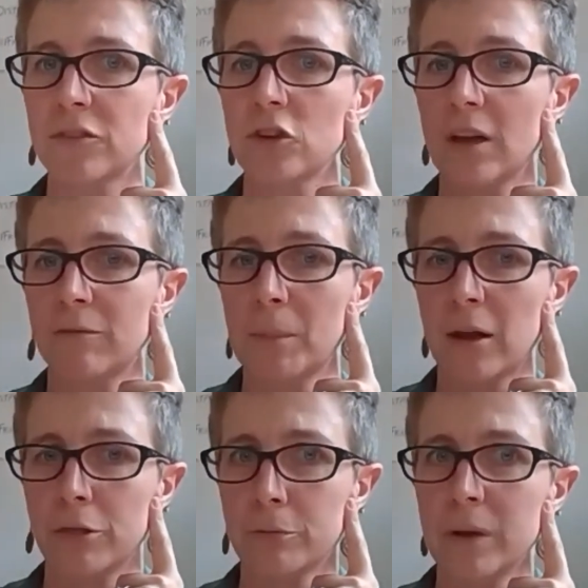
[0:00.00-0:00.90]
so you have
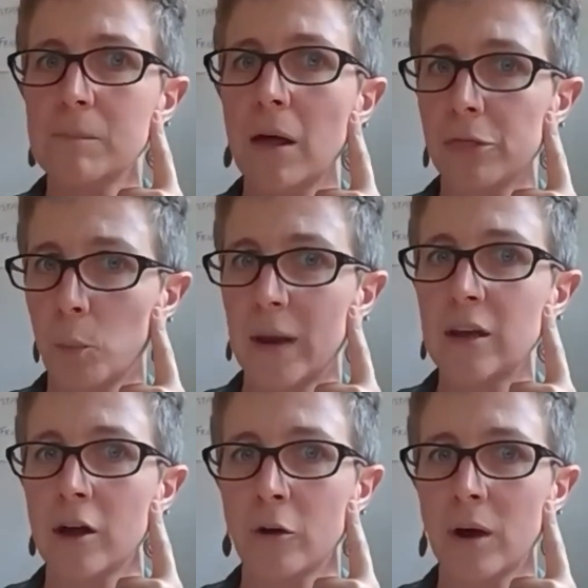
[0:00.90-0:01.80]
about a 3 month
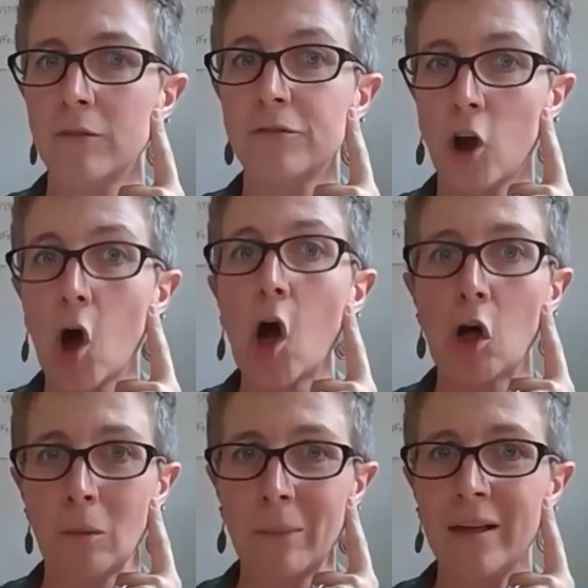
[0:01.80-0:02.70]
window of
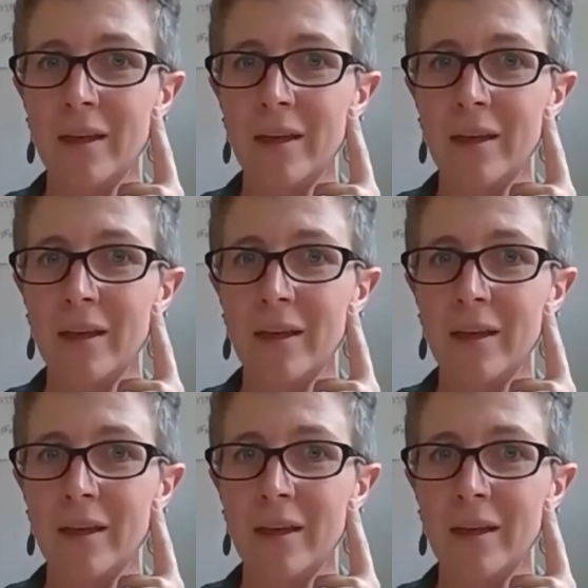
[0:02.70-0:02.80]
calm